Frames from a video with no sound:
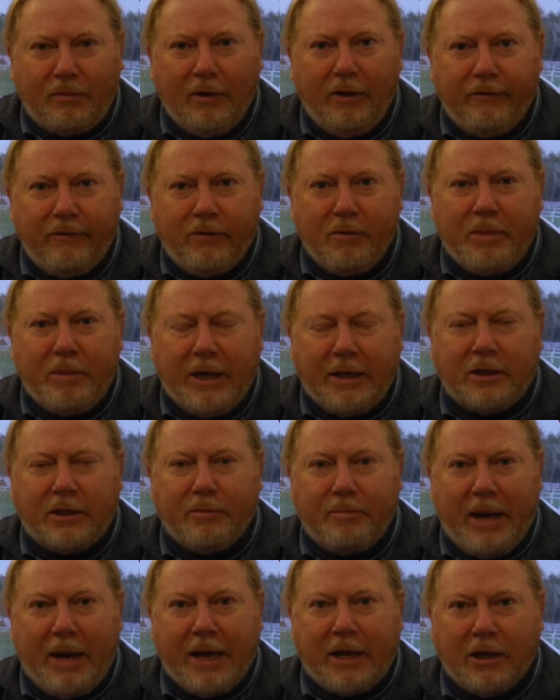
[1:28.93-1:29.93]
for me to
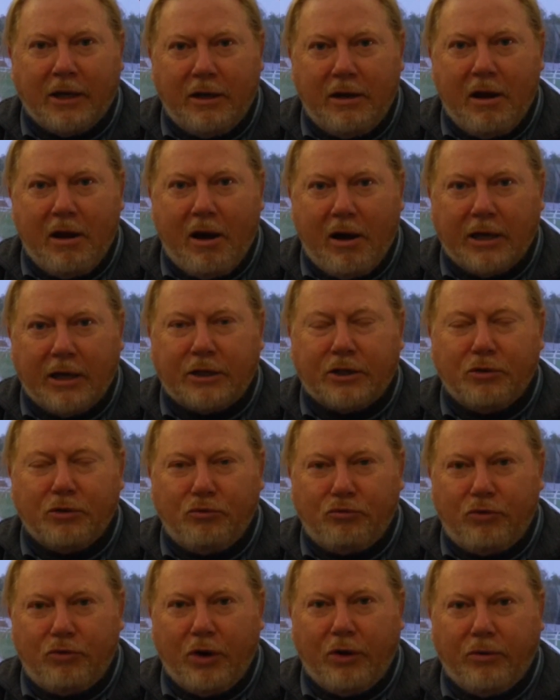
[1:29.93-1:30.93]
make a nice
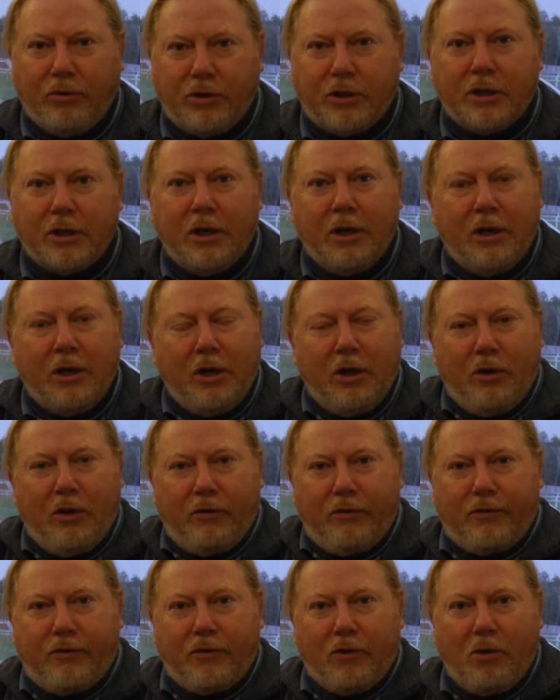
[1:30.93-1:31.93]
route
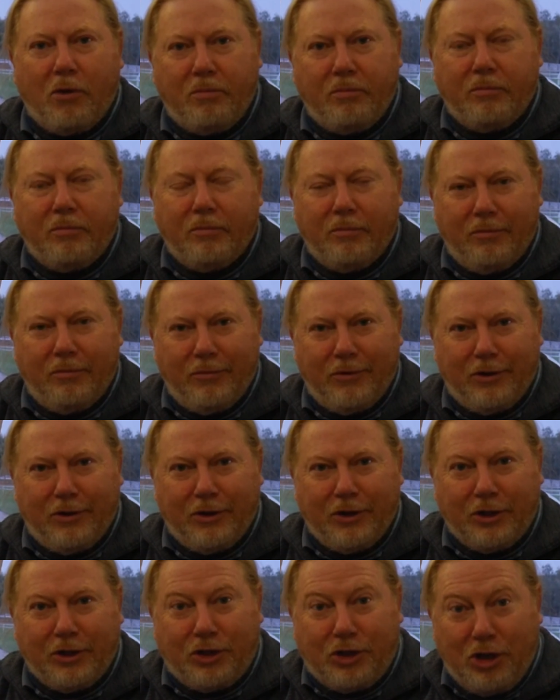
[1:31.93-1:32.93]
from
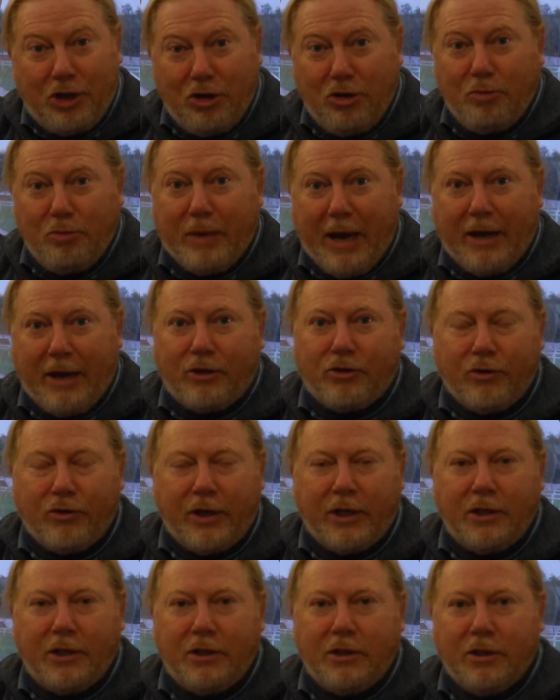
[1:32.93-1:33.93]
the 2
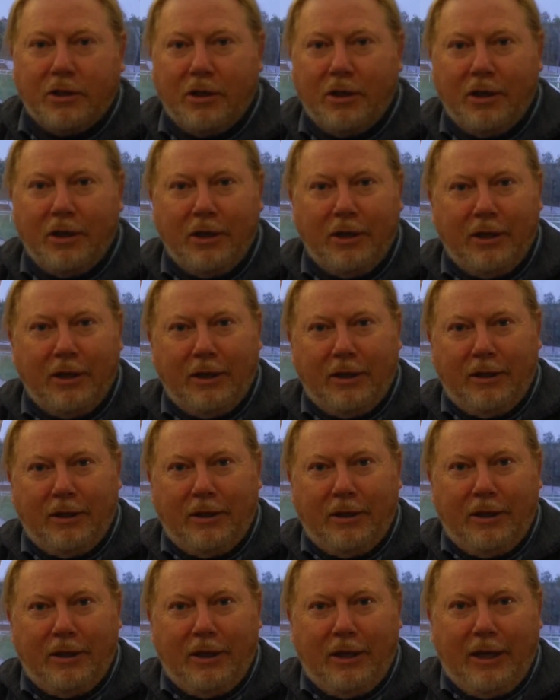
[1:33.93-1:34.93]
batteries
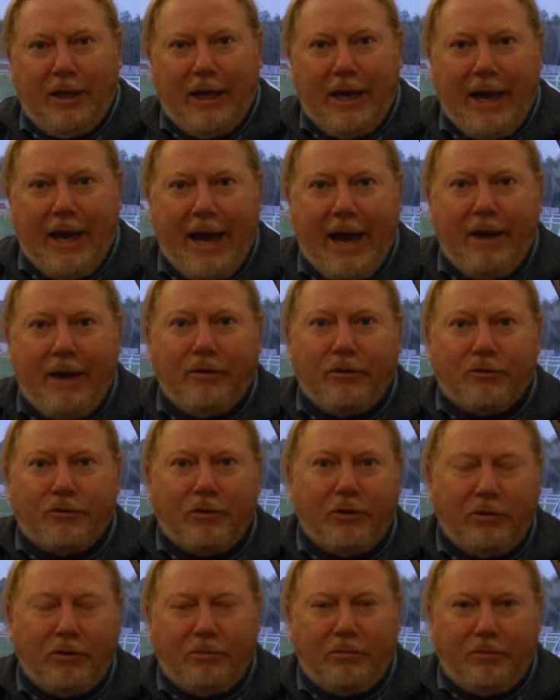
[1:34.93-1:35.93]
out
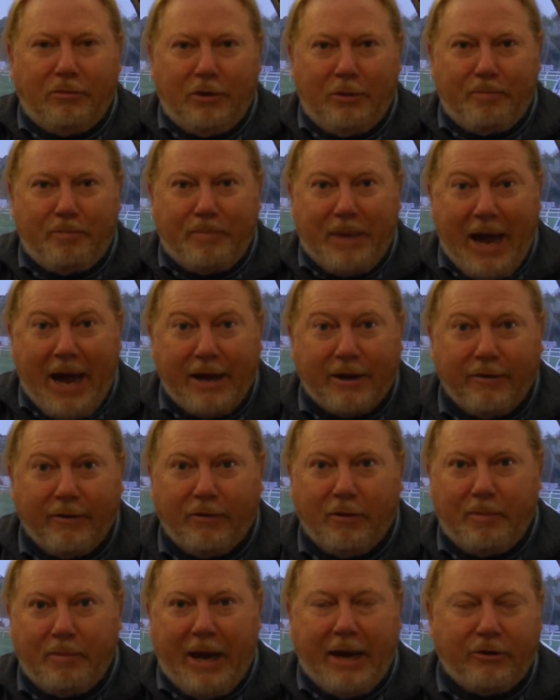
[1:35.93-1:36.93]
through the back of
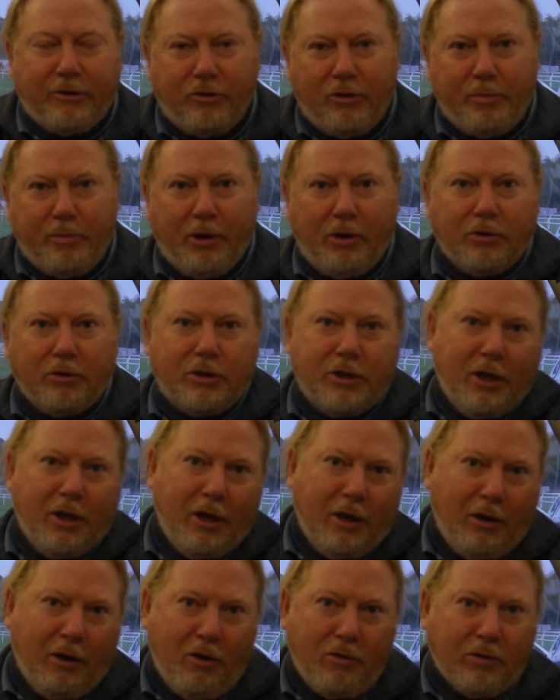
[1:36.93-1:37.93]
the battery box,
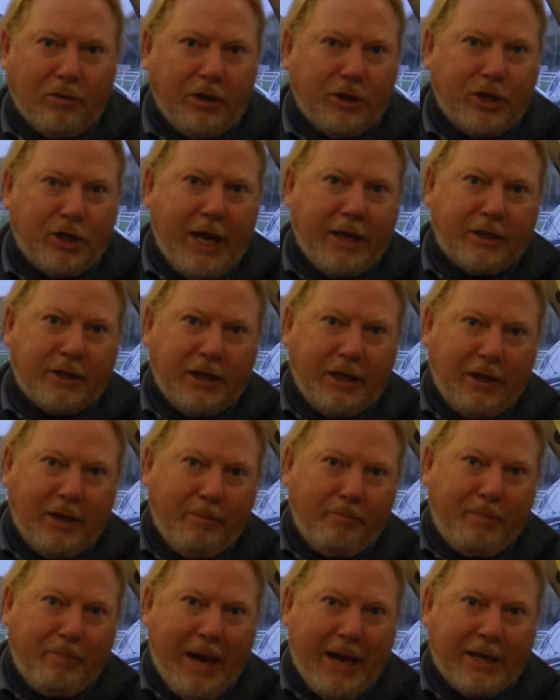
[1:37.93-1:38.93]
along the chassis
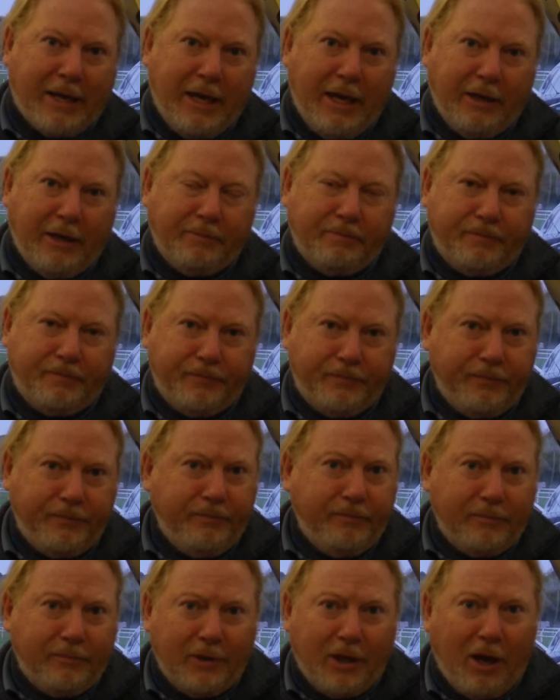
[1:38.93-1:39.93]
and back in.
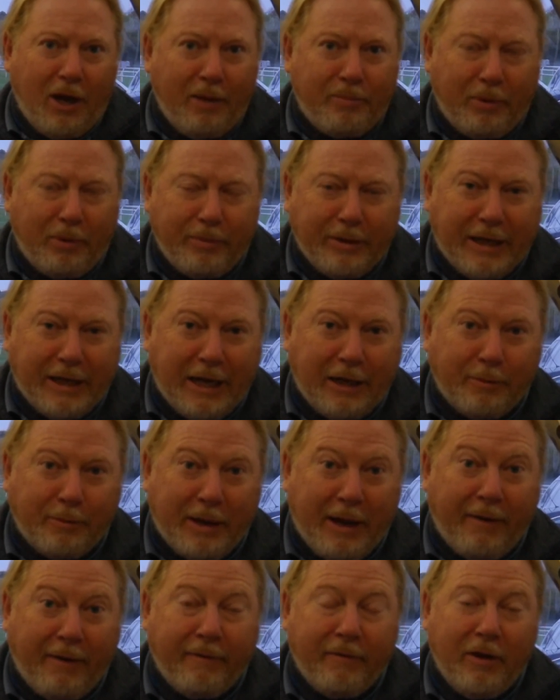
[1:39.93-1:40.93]
I probably need
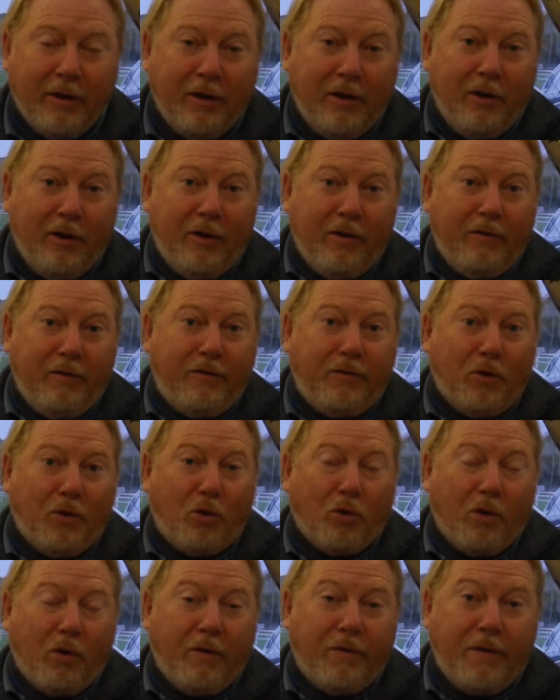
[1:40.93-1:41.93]
about
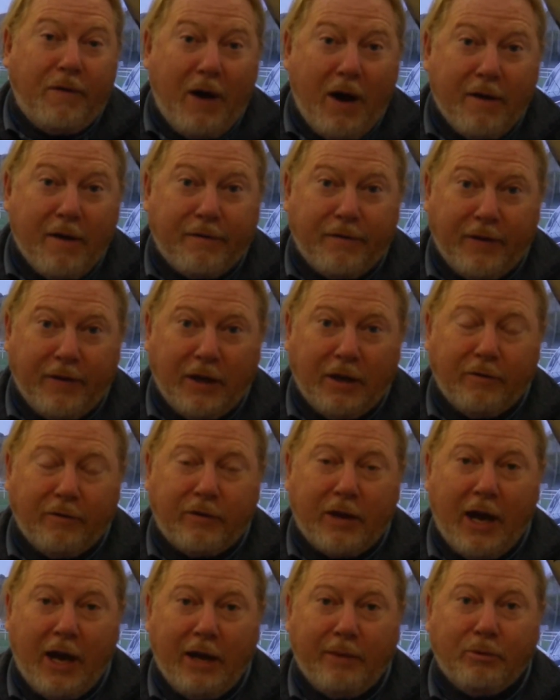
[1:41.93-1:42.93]
4 or 5 feet of
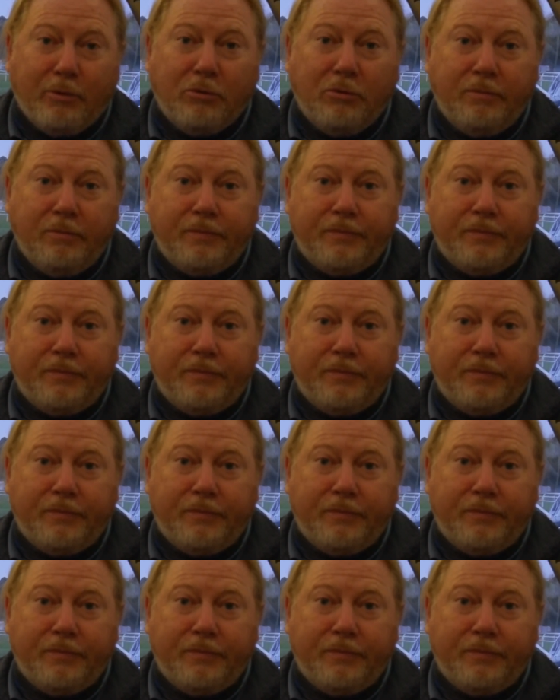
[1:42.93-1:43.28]
cable